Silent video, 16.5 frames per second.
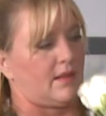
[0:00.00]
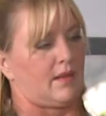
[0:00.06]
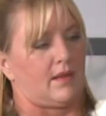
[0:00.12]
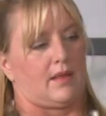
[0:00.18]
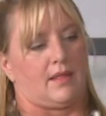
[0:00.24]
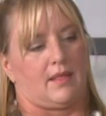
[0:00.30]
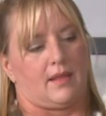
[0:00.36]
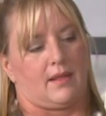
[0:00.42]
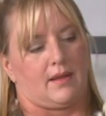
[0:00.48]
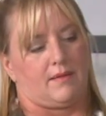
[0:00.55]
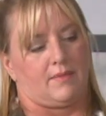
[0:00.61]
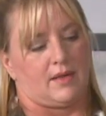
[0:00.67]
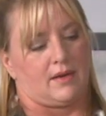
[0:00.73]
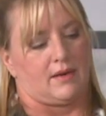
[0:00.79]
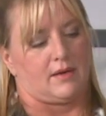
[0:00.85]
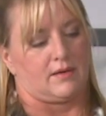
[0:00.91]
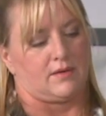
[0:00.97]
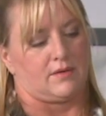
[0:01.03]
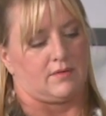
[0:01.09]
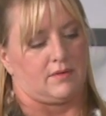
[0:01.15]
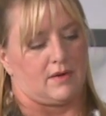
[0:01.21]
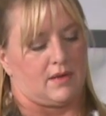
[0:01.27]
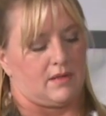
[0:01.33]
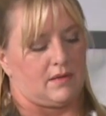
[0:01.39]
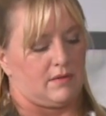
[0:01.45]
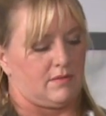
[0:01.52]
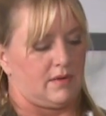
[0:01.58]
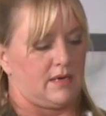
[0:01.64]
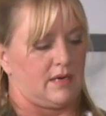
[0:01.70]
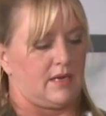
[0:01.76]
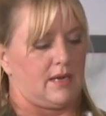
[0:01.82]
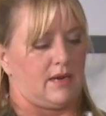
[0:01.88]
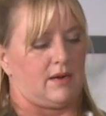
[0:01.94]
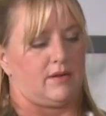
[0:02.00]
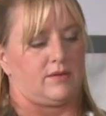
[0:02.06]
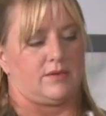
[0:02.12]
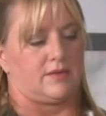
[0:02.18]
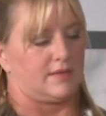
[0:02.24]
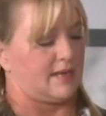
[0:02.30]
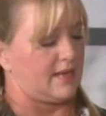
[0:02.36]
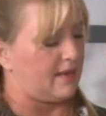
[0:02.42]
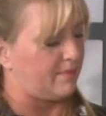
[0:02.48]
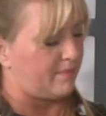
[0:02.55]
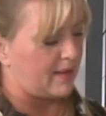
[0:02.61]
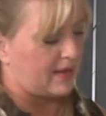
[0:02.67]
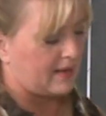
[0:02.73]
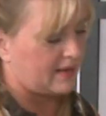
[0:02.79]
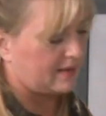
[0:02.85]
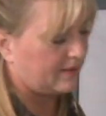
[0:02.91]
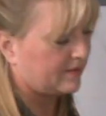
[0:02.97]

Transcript: And then I'm going to do another one here, and just keep making a